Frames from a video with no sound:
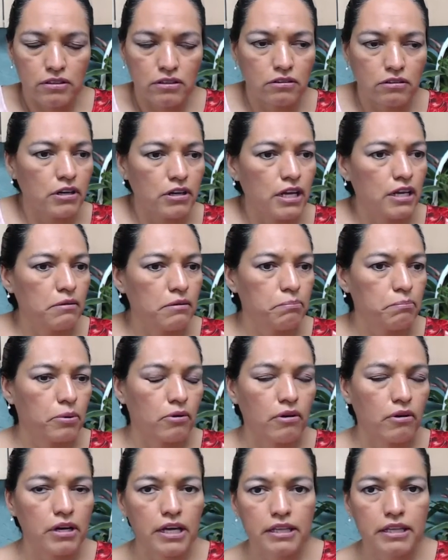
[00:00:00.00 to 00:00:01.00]
Well,
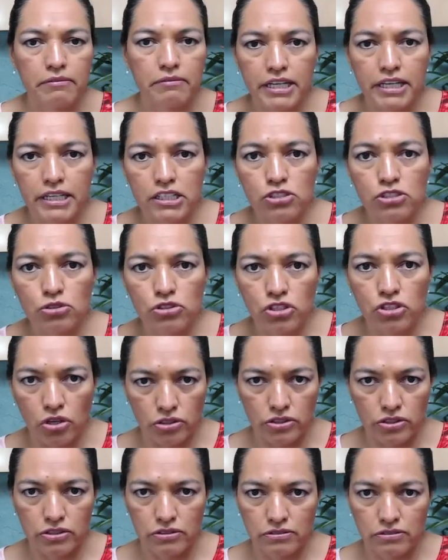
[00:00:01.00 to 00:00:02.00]
probably at the beginning you
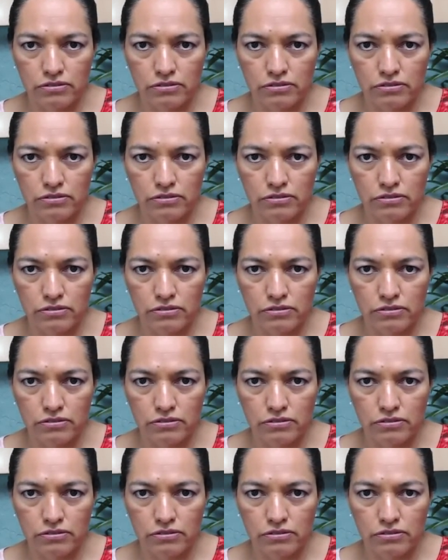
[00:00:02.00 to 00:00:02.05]
don't.